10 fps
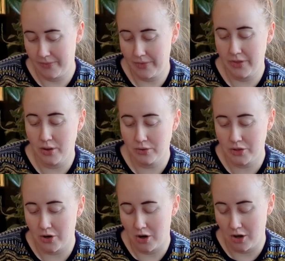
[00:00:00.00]
those
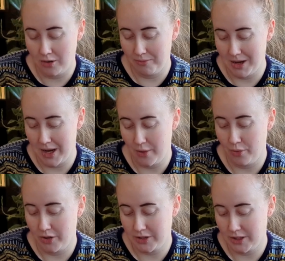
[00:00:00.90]
are all my
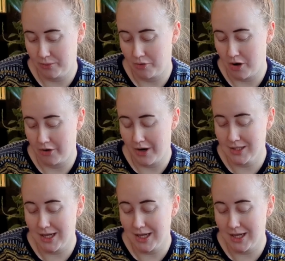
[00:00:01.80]
works in progress.